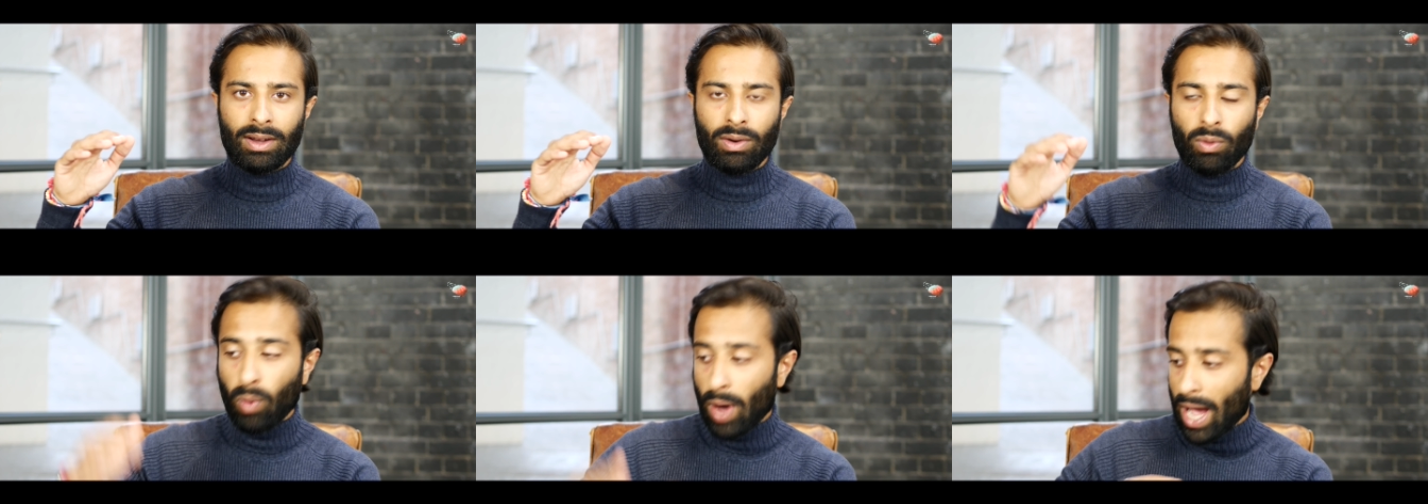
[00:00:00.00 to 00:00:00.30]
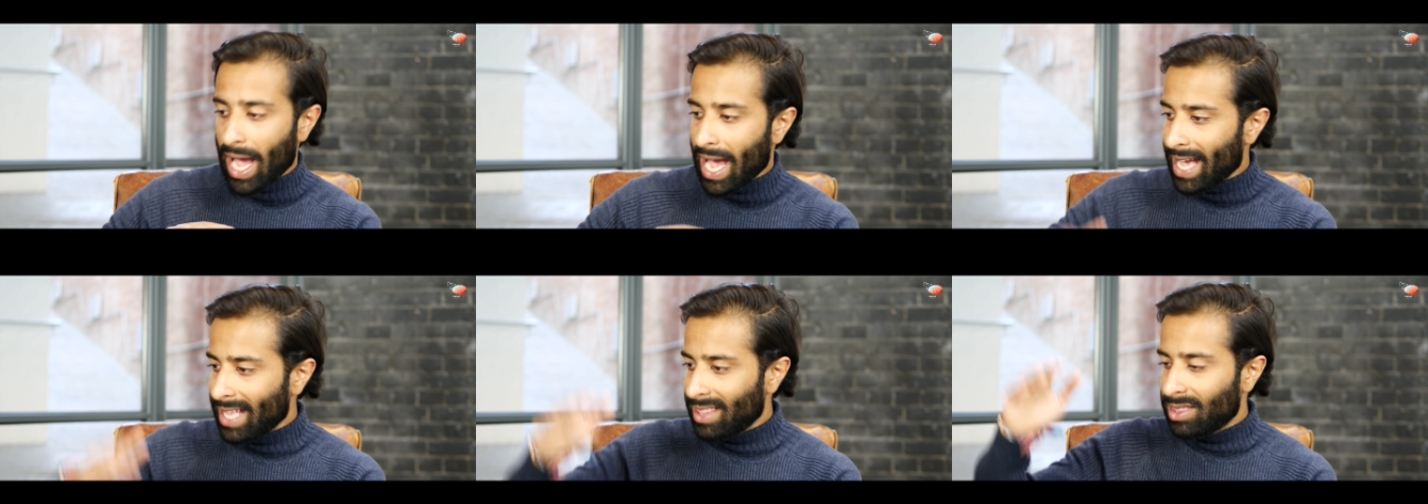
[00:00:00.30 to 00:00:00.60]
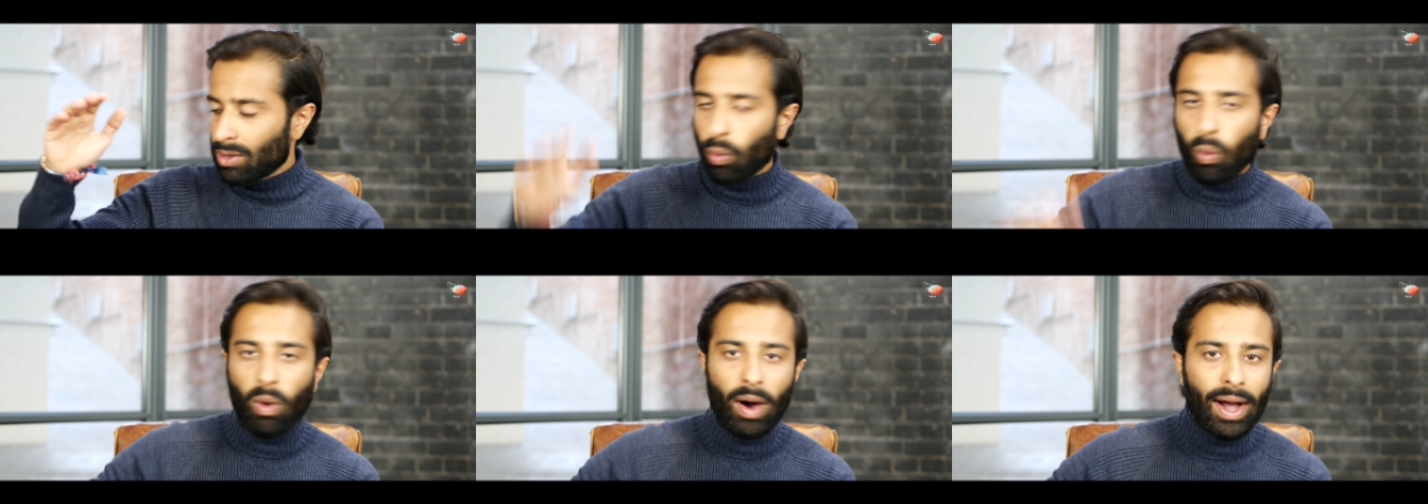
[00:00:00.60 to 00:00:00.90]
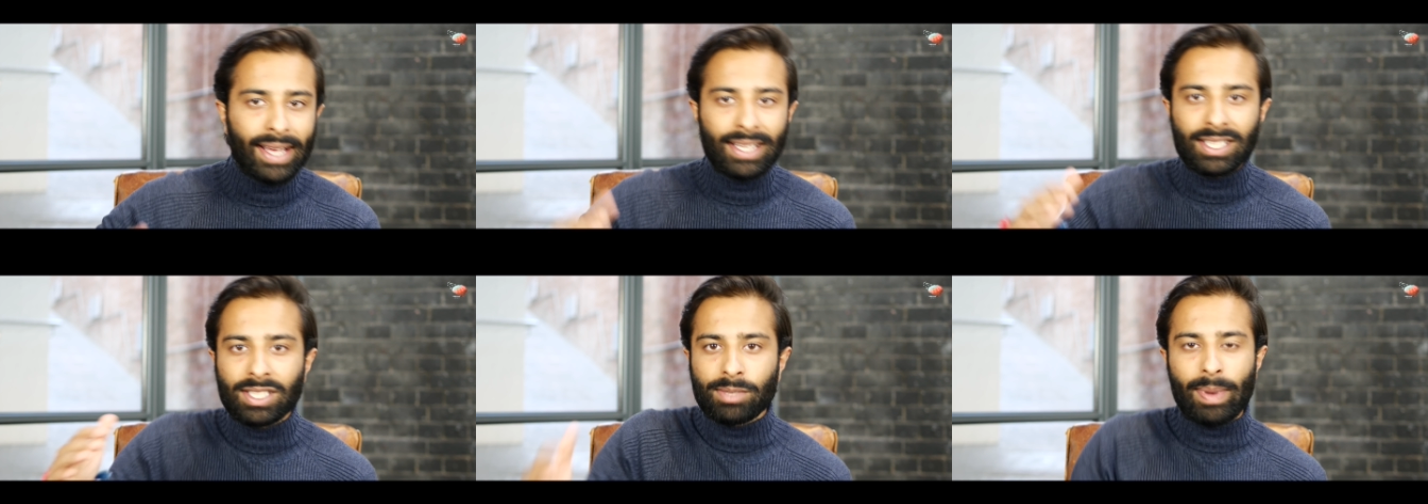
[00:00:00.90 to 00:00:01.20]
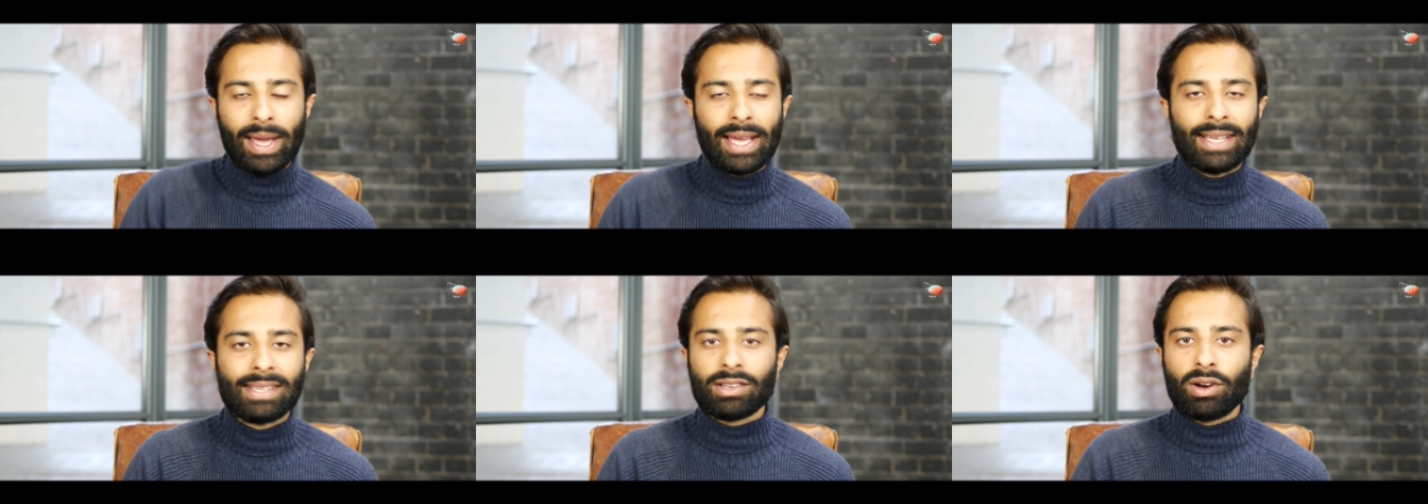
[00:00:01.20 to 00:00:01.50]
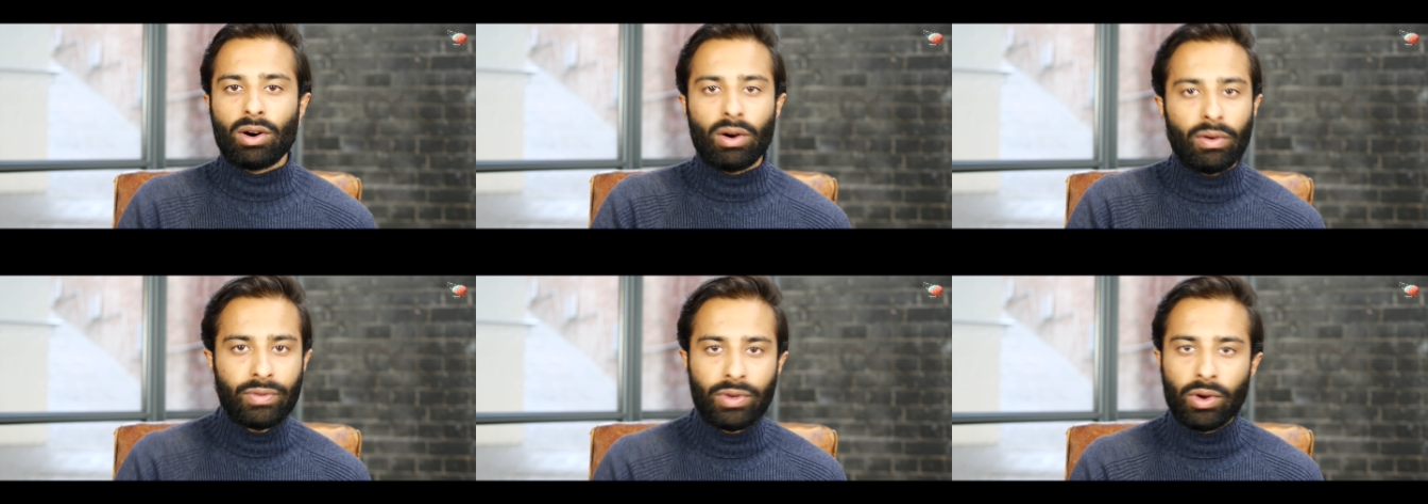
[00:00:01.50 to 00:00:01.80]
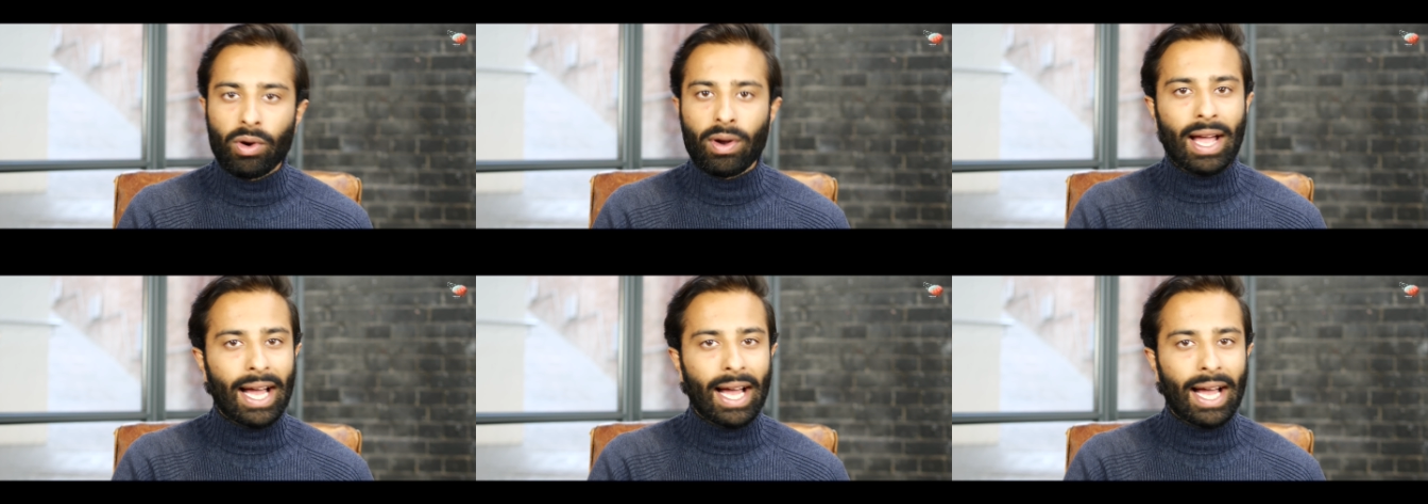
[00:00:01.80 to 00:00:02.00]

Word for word: where in the white space of your